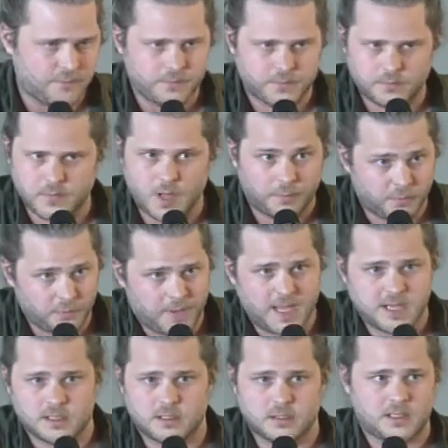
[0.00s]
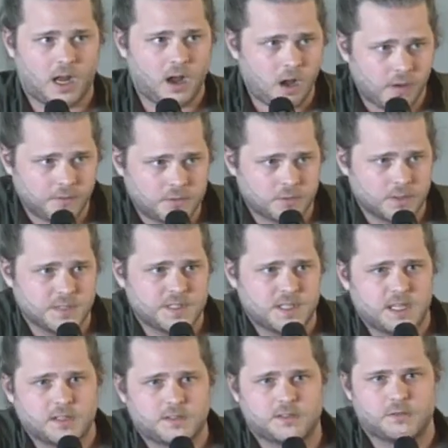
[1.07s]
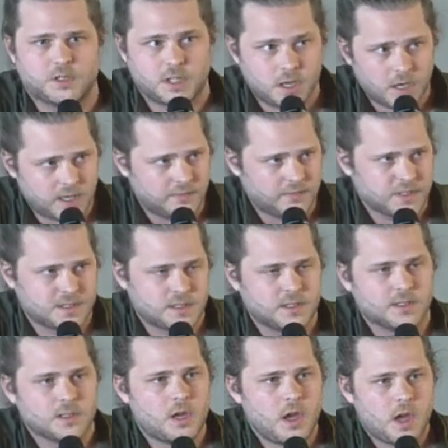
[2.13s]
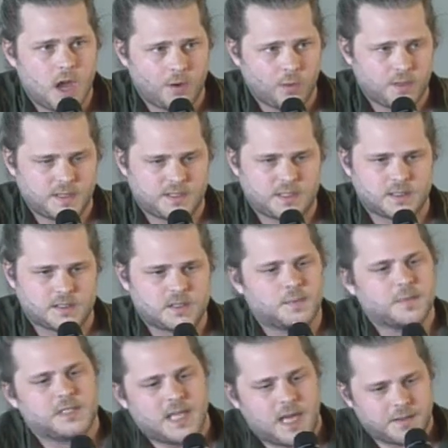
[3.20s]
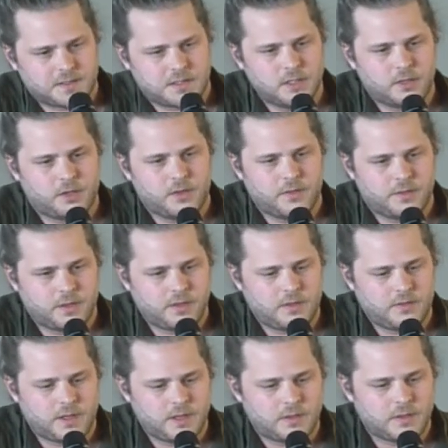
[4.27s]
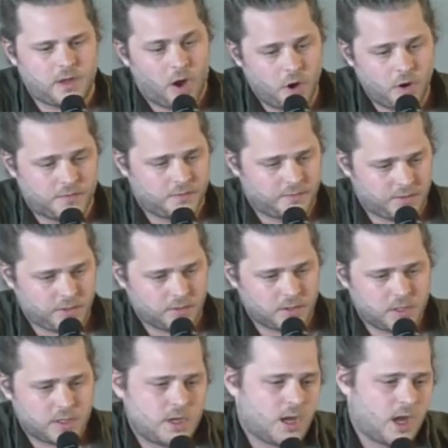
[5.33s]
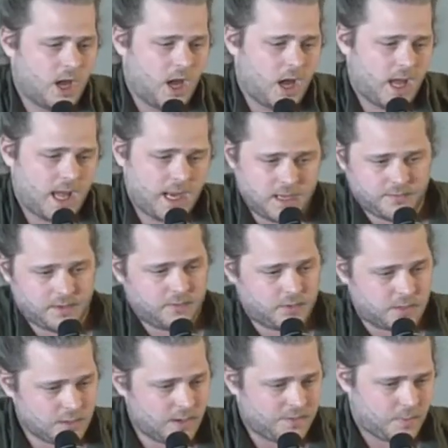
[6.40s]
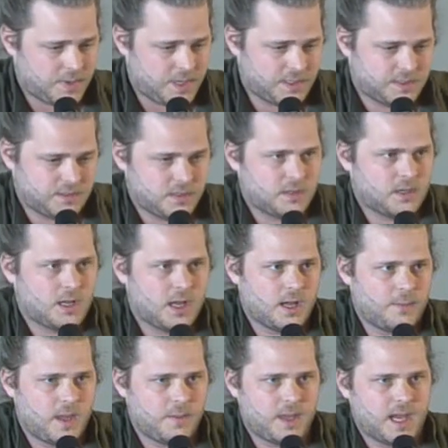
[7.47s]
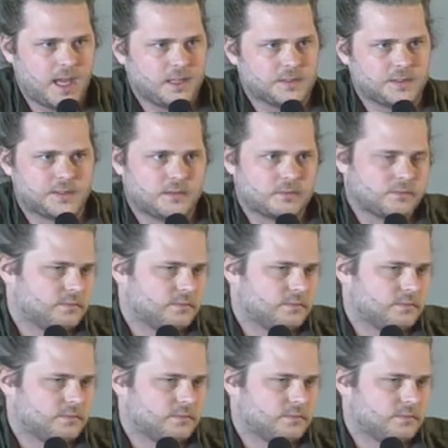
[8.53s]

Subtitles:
number of pages looked at afterwards, it's returning visitors, and all these things come together to look at the overview. And even if you do have a piece that maybe has